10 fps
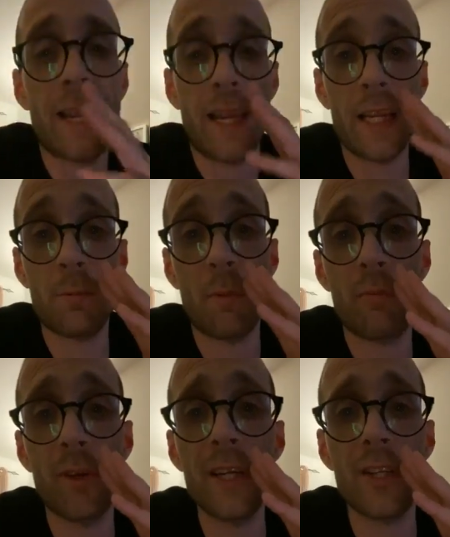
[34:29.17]
he's been
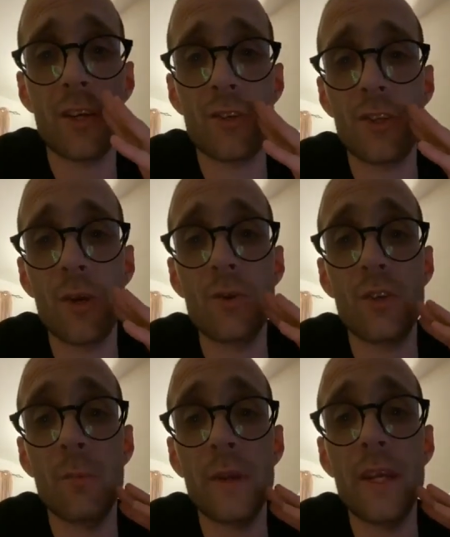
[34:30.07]
preaching on
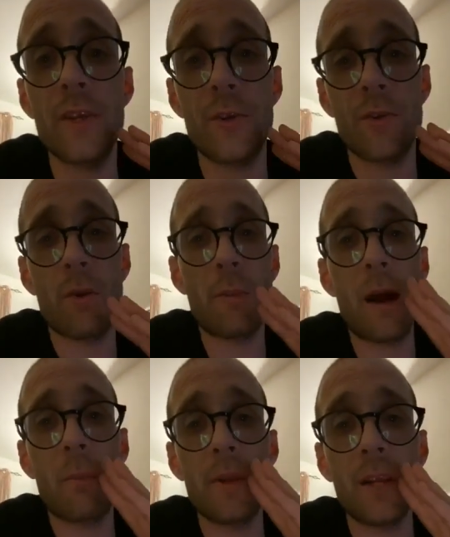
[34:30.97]
social media
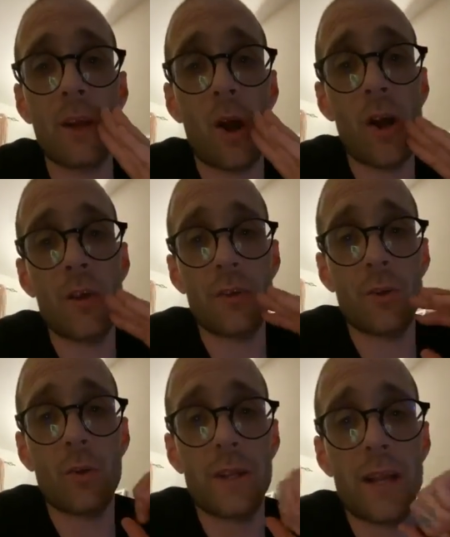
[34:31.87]
about be kind and
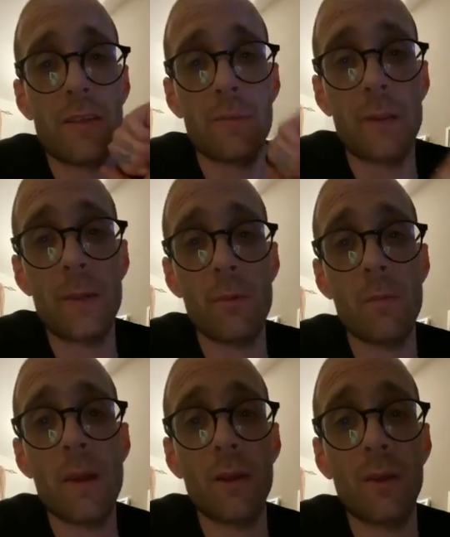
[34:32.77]
looking after people with
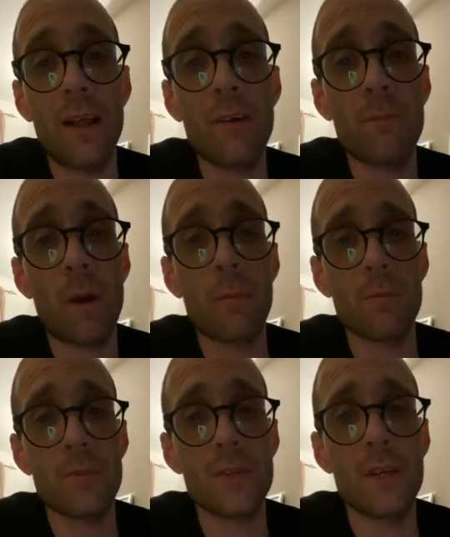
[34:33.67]
mental health
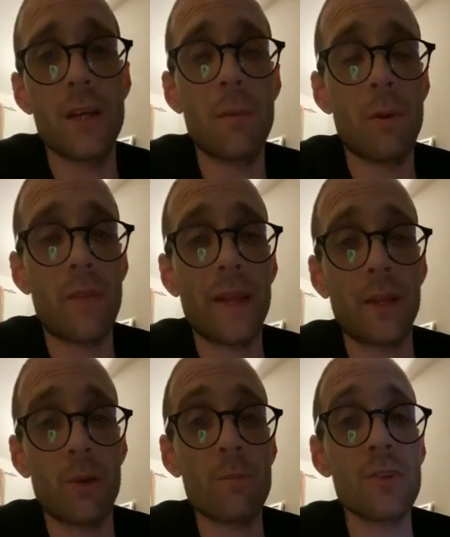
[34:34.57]
problems. But then he
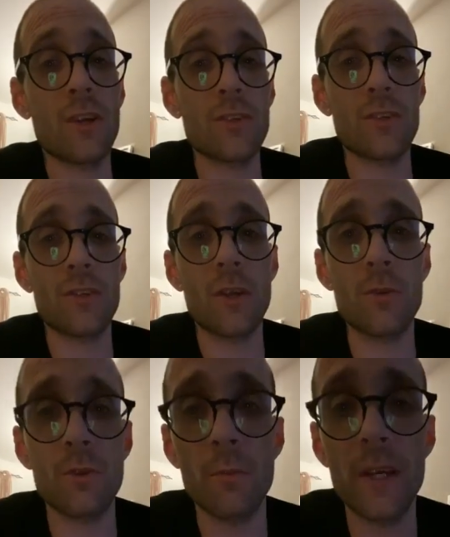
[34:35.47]
comes onto
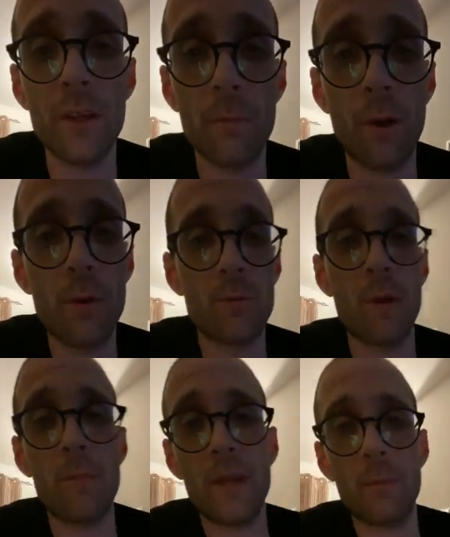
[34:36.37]
social media posts
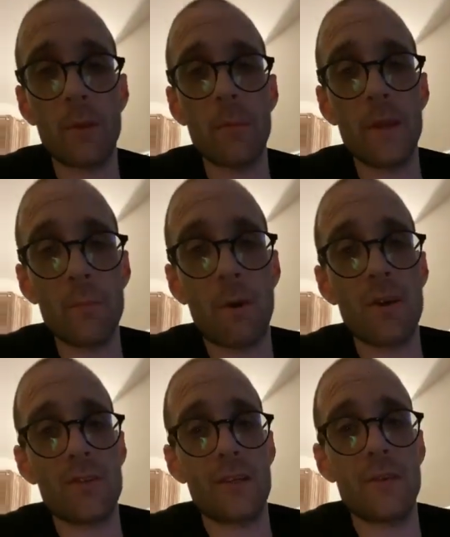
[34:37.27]
where people are being
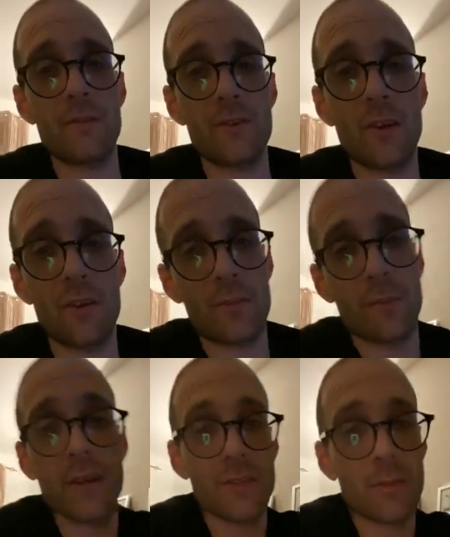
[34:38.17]
positive and trying to
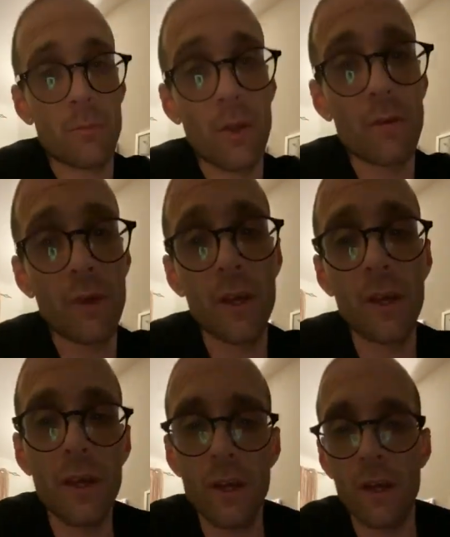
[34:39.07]
spread some love
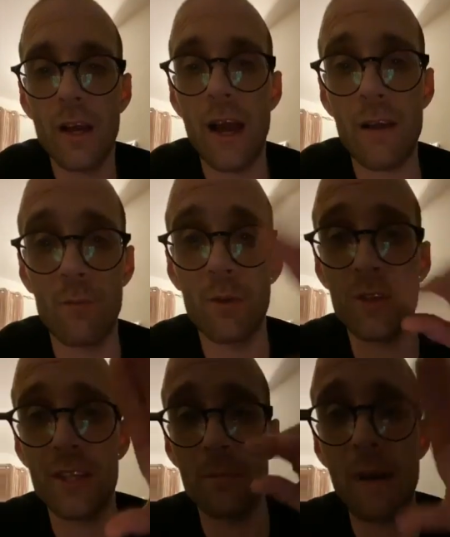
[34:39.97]
and
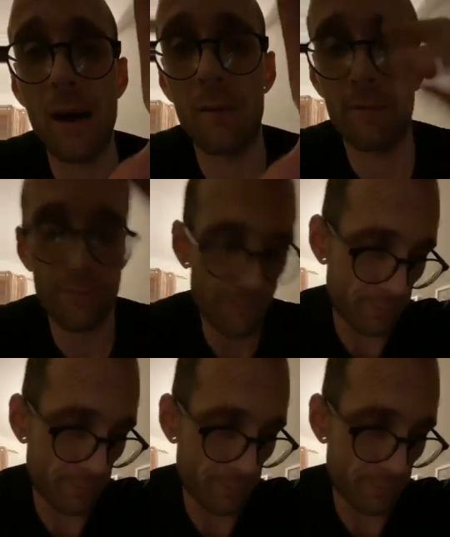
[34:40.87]
runs his mouth.